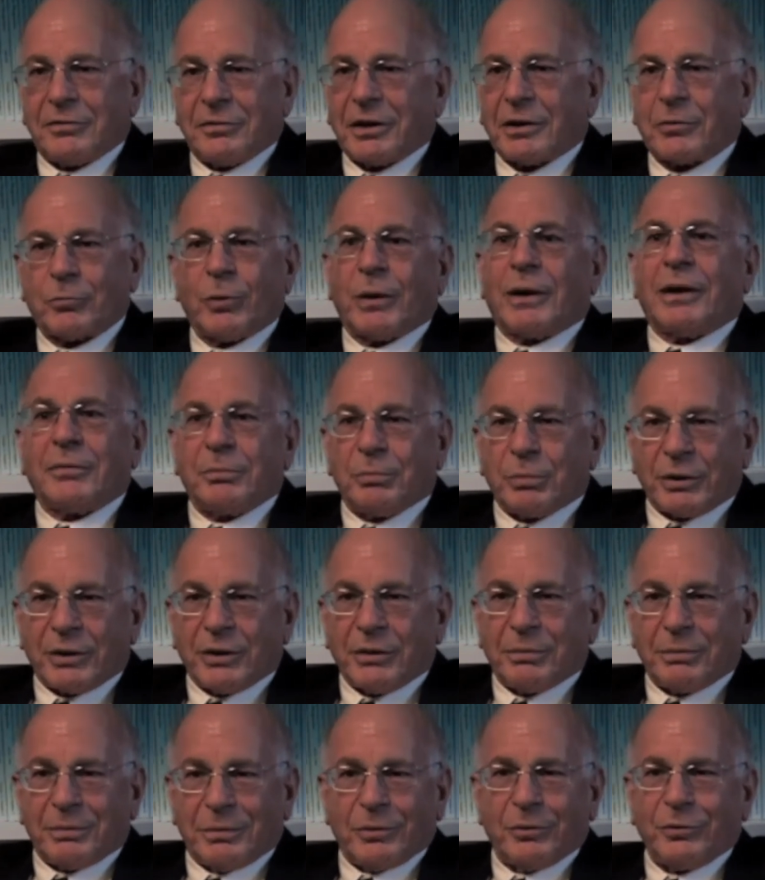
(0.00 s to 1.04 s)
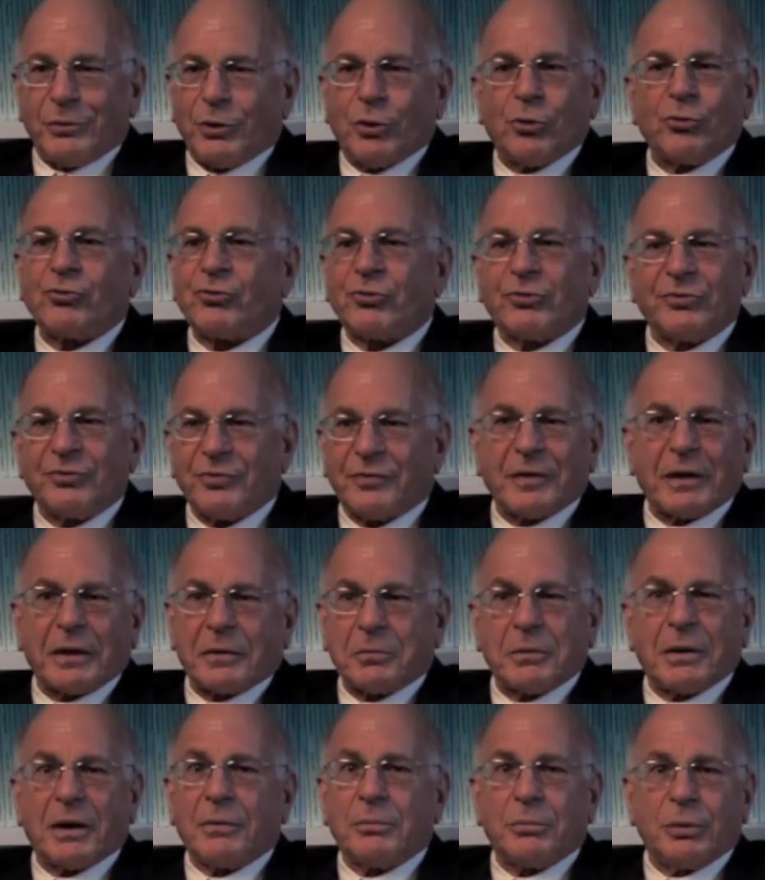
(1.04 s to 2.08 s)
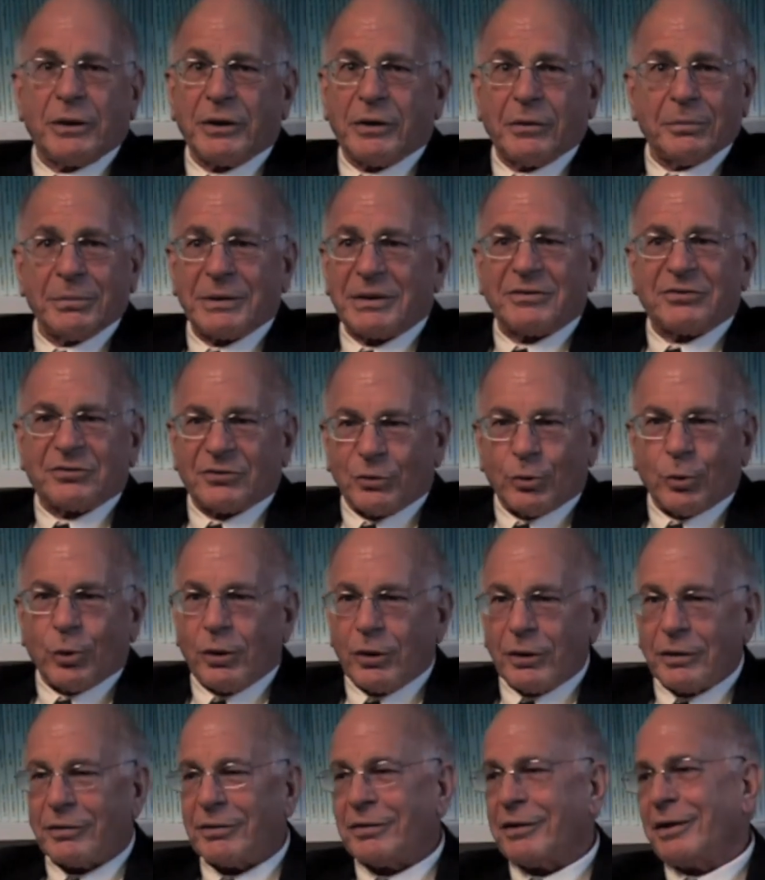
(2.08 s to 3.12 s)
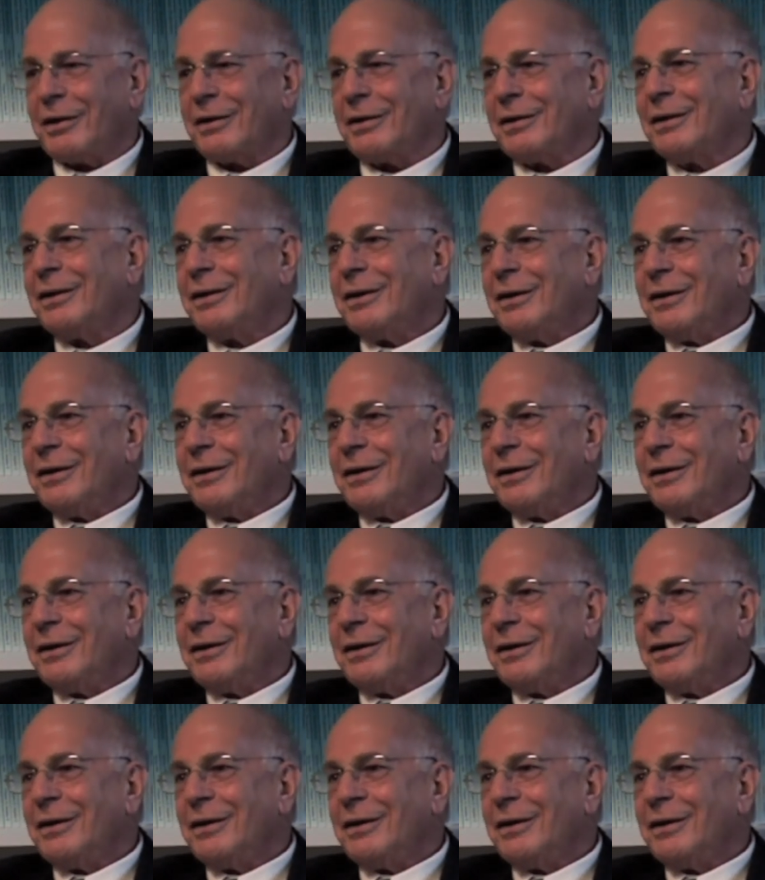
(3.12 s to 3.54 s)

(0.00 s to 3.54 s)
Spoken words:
or equilibrium or notions of equilibrium and so on, then